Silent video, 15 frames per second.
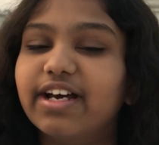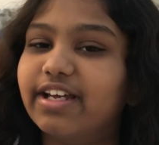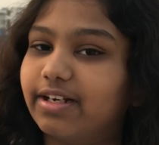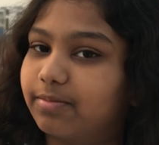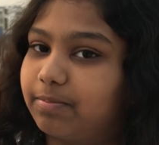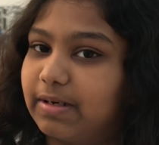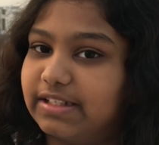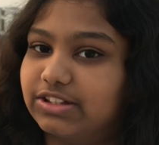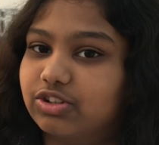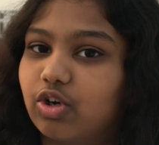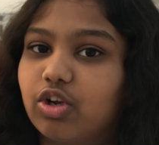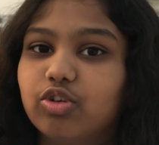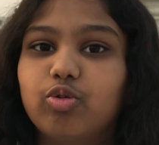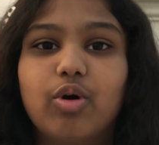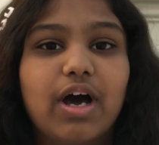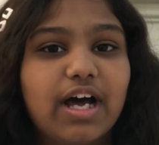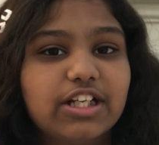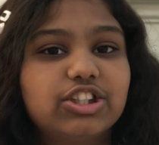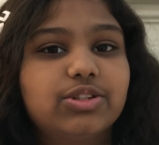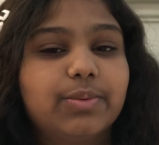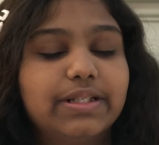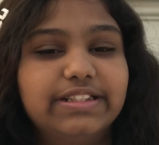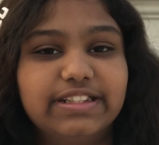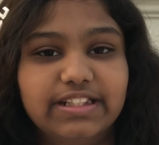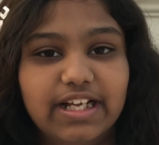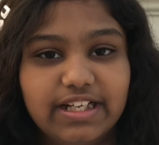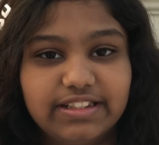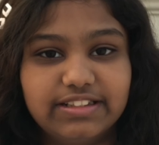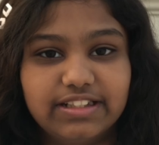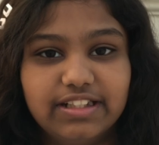in a place called Wuhan
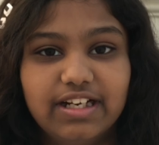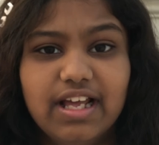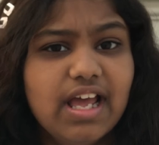2019.